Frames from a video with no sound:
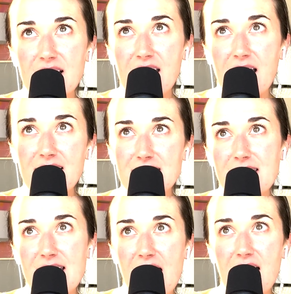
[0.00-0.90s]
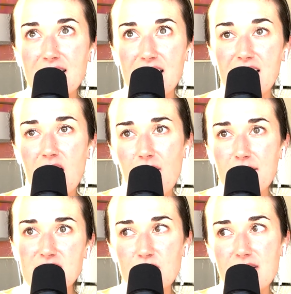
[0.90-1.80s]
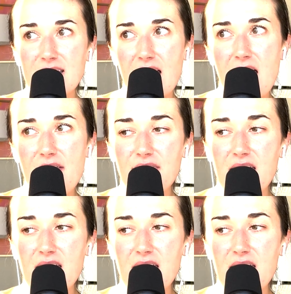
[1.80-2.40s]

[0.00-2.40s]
Like I did that. Like, oh, I would do it again.